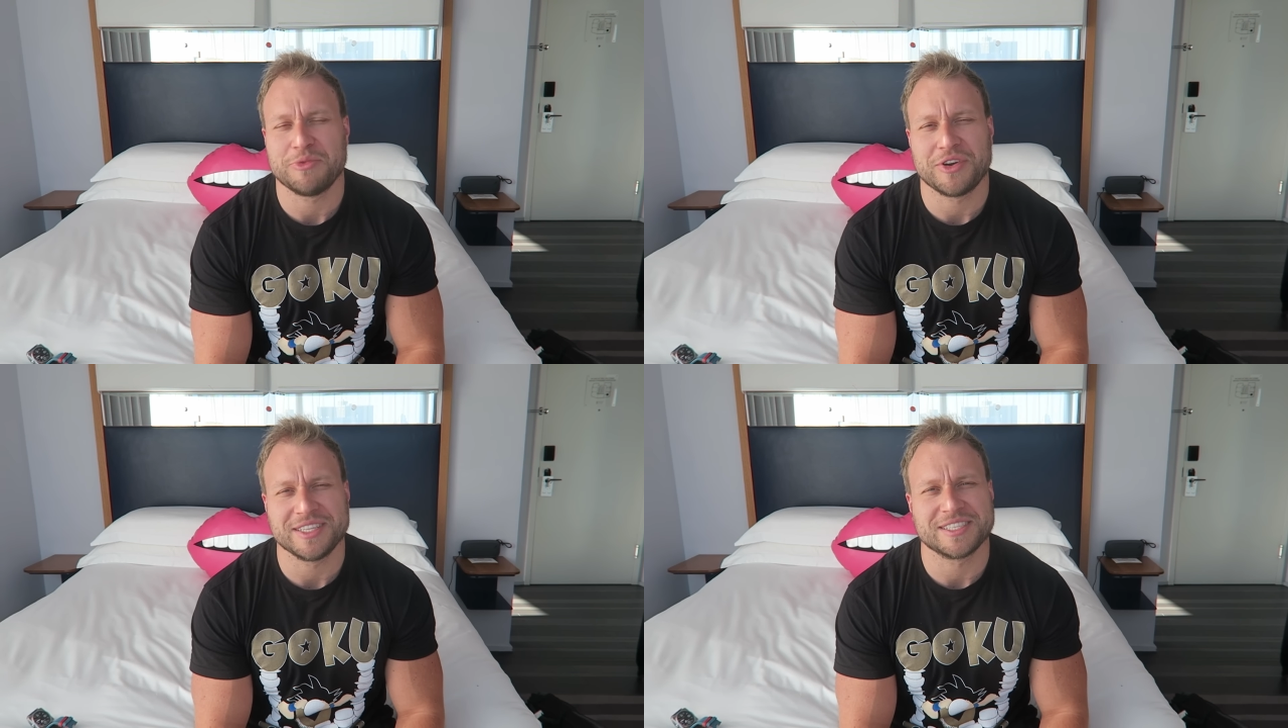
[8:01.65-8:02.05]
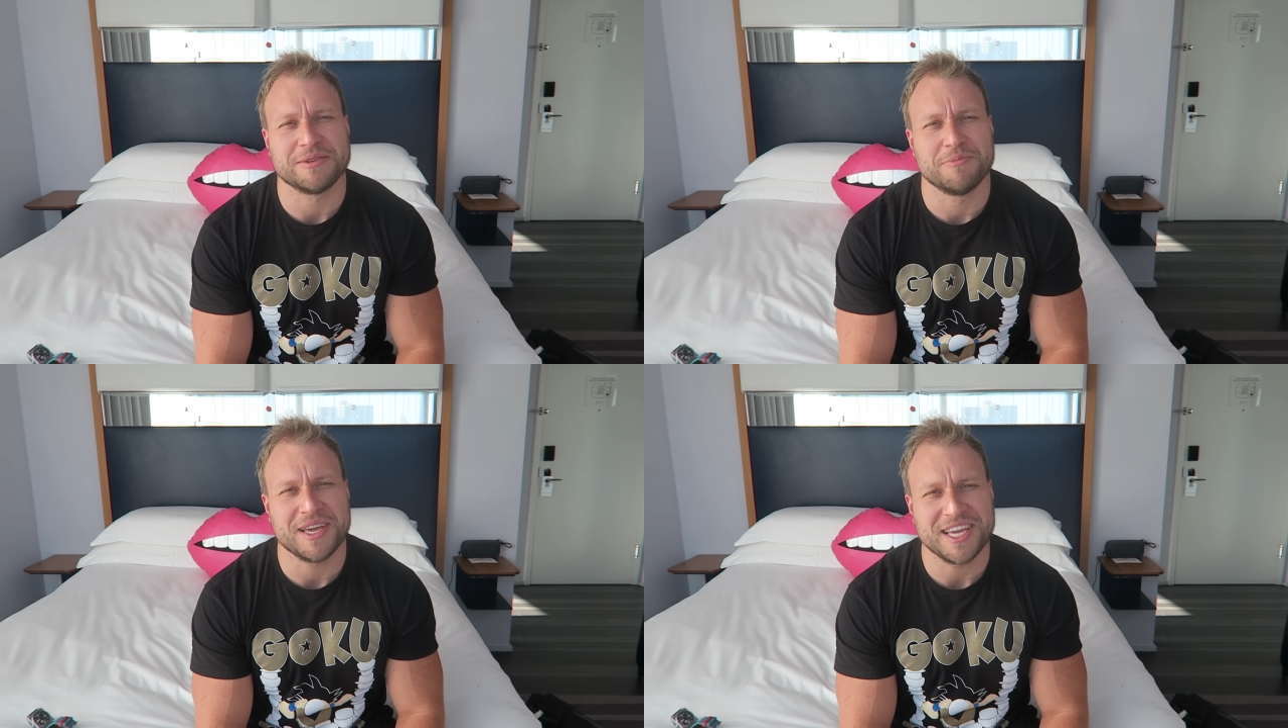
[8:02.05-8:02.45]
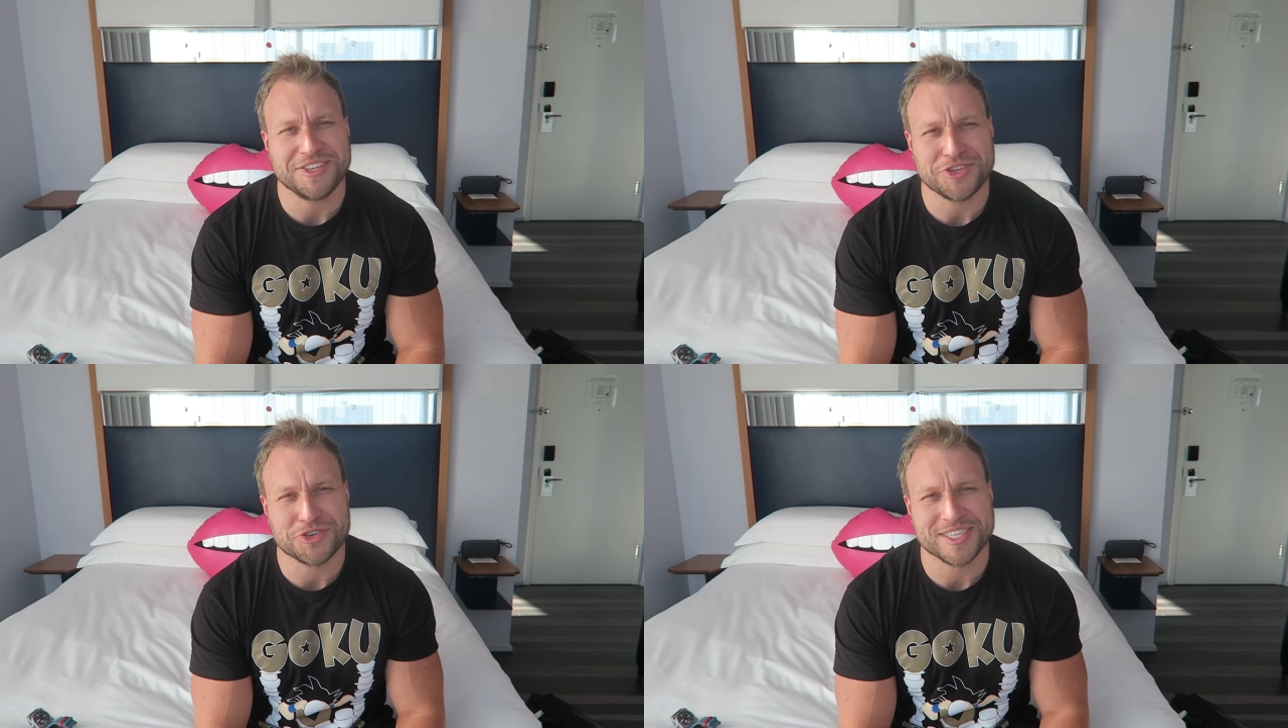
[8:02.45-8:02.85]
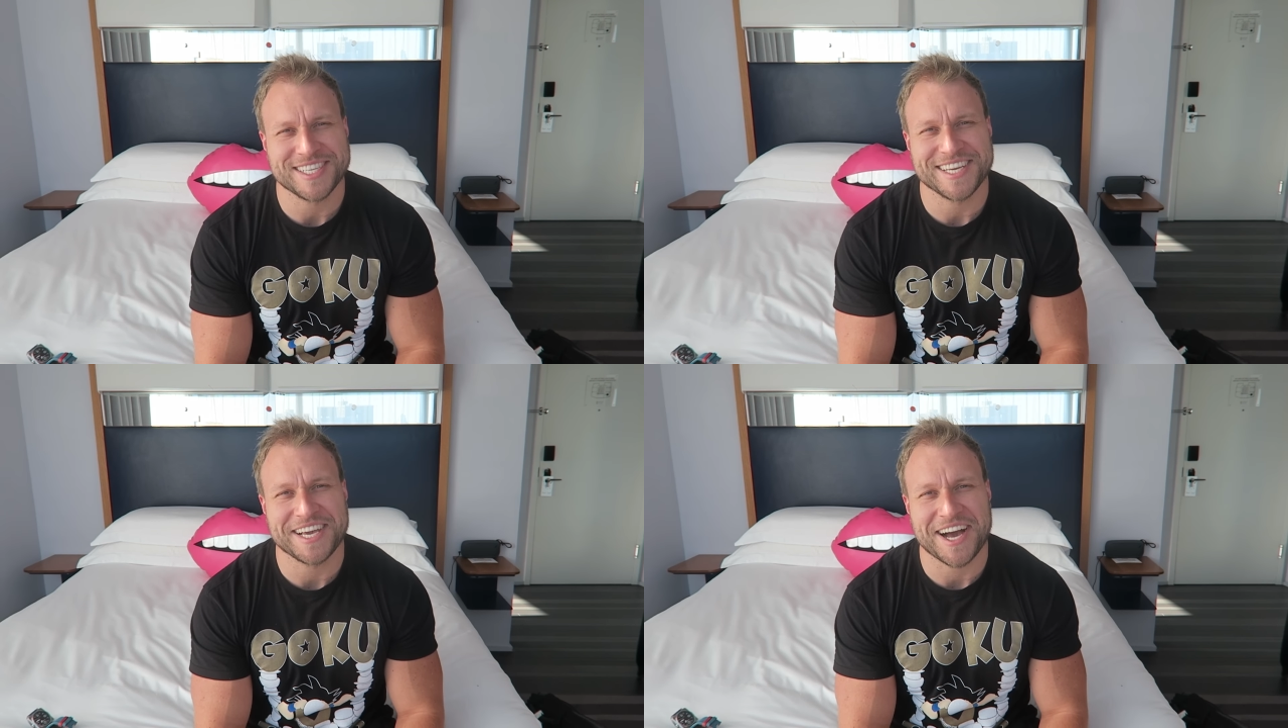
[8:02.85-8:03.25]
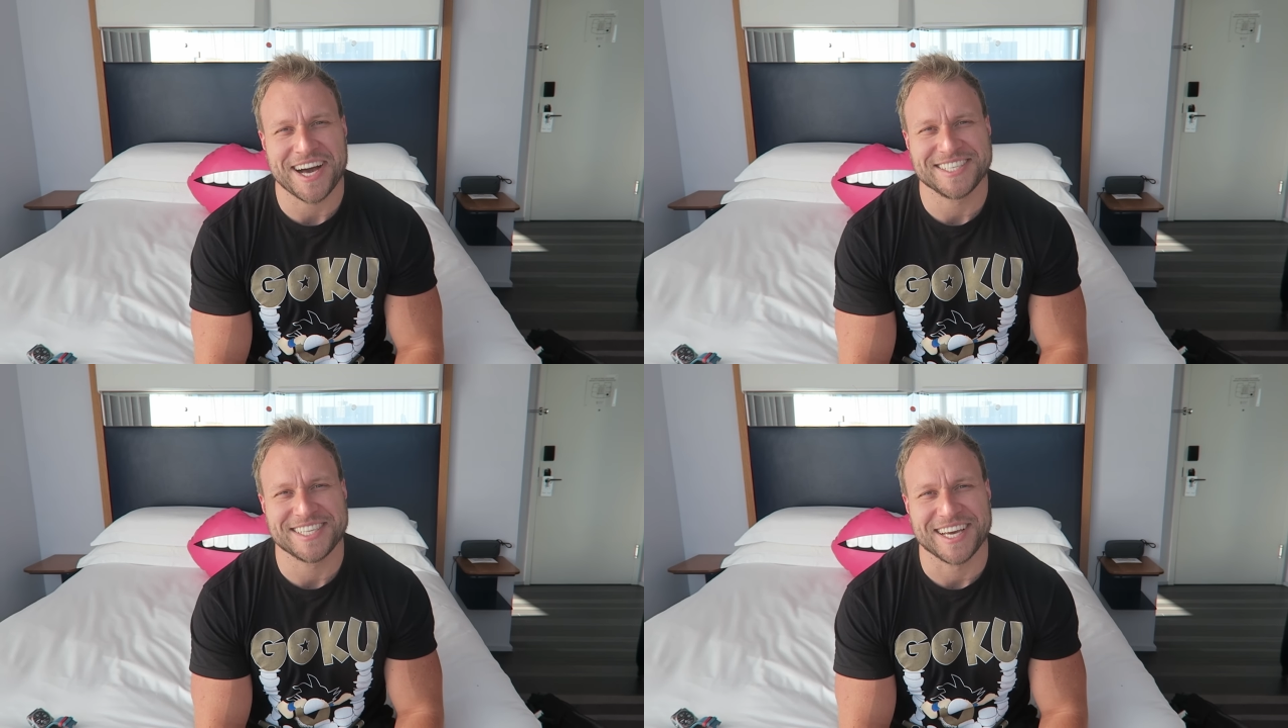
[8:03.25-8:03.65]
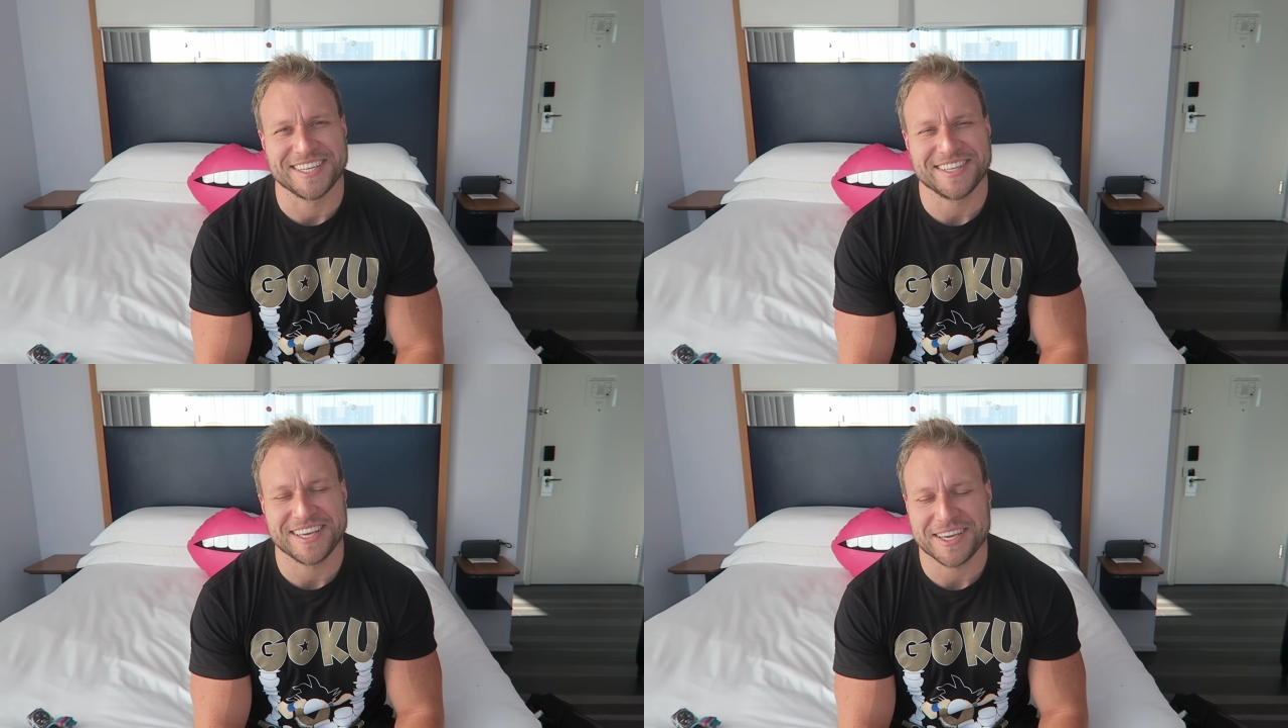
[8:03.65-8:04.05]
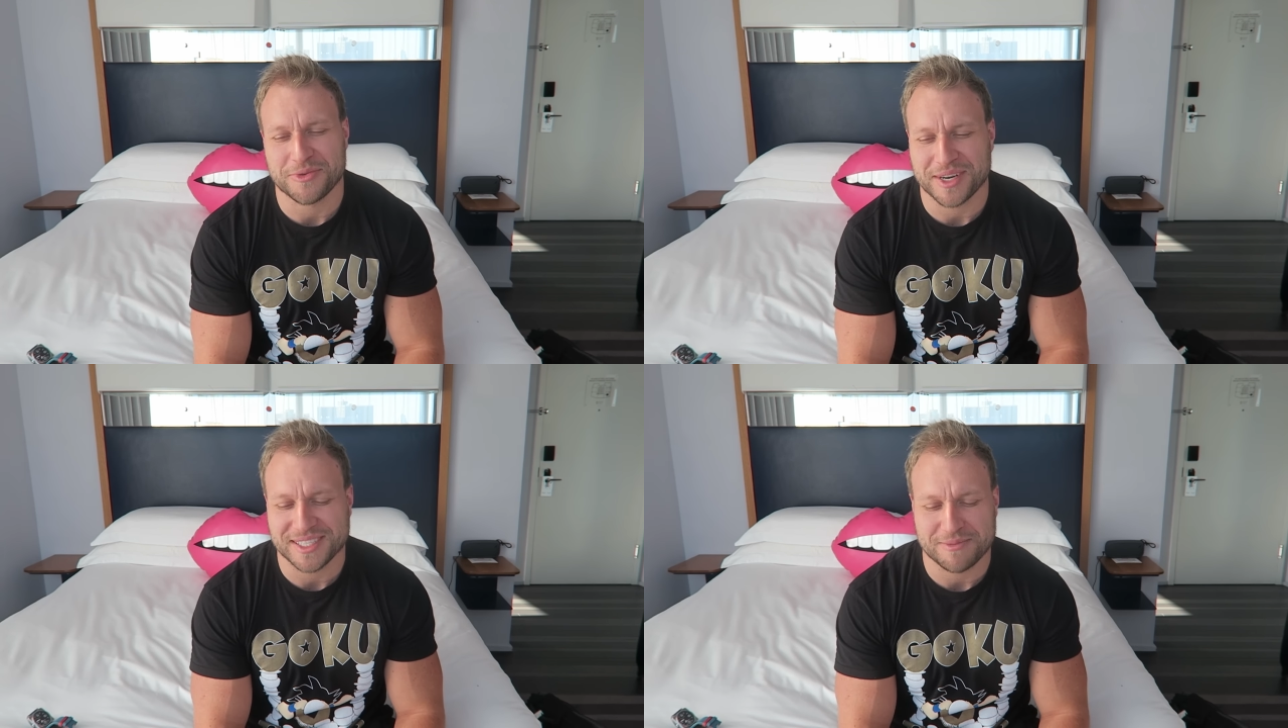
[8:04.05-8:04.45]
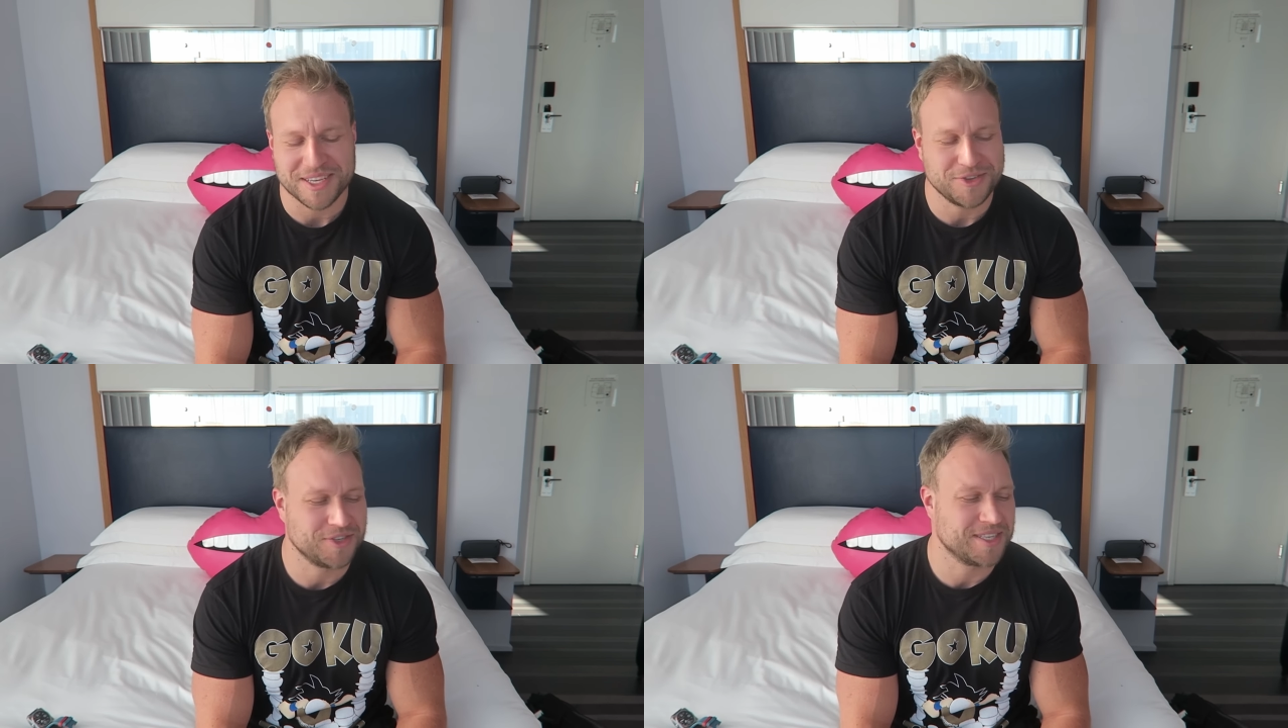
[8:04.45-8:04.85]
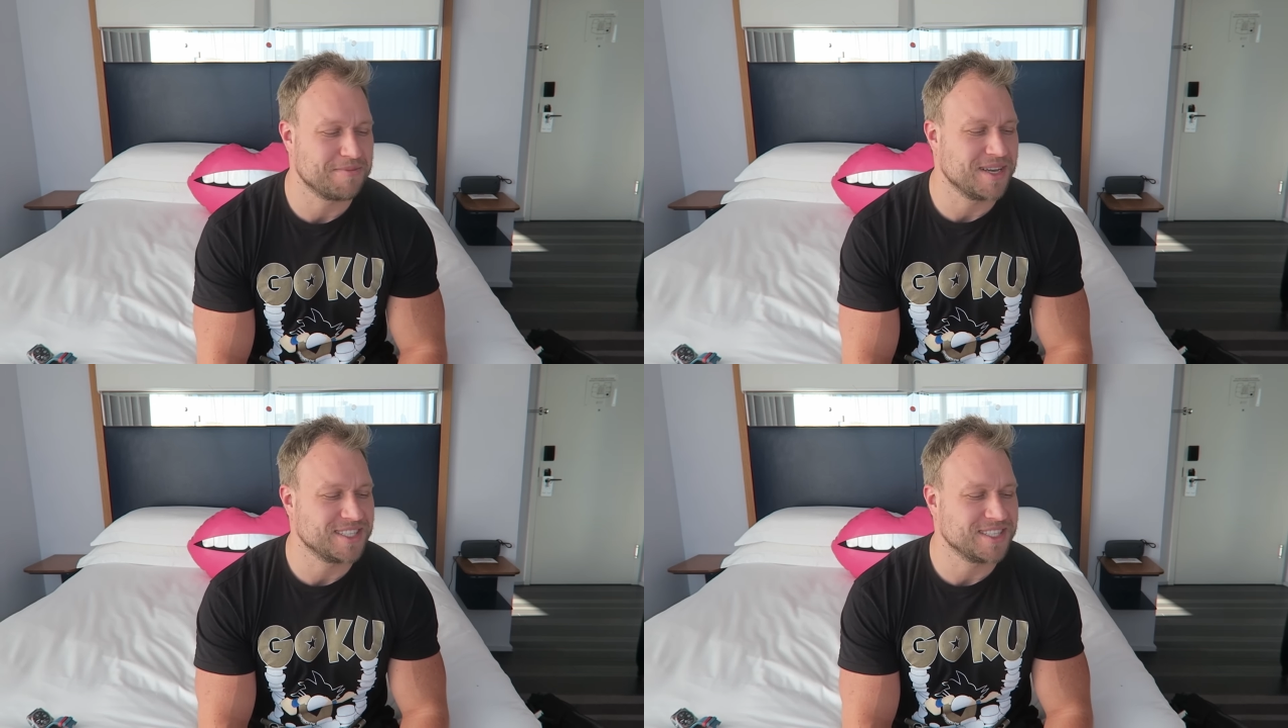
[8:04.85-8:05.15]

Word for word: write some interesting content. They can write some interesting